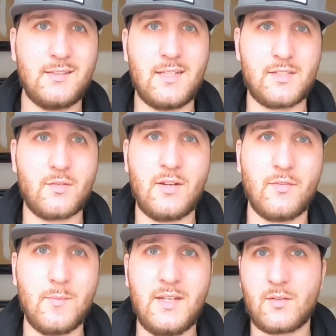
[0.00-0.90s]
that's great
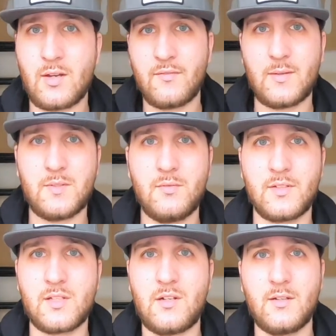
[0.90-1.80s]
for me and great for them too.
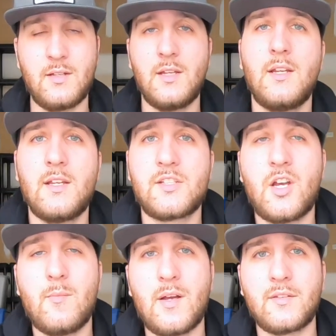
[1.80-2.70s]
It's all
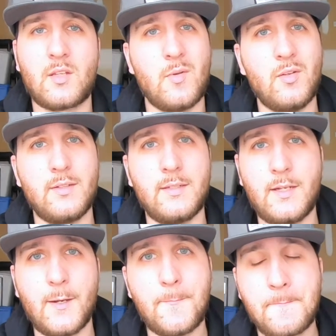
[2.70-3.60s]
about the community, you
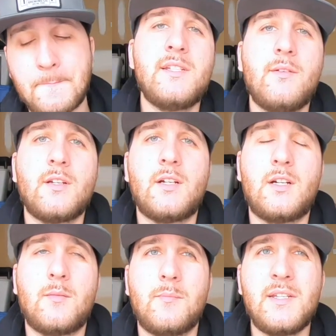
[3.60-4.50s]
know. I just
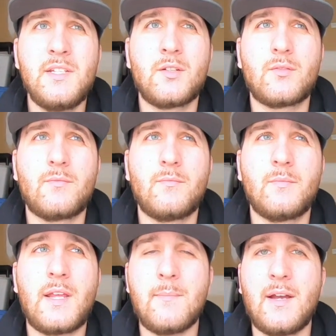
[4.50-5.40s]
want to
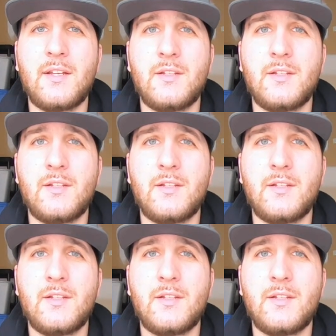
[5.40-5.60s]
get my